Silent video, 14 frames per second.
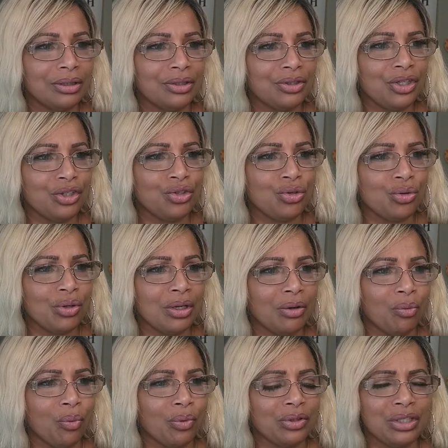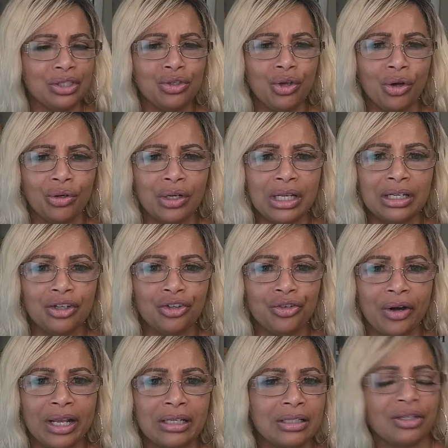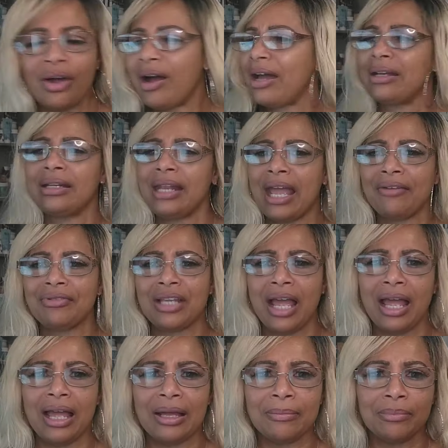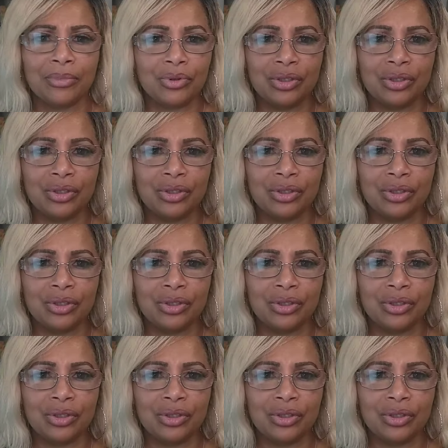did you did you go to any of the trainings? No, I didn't have time.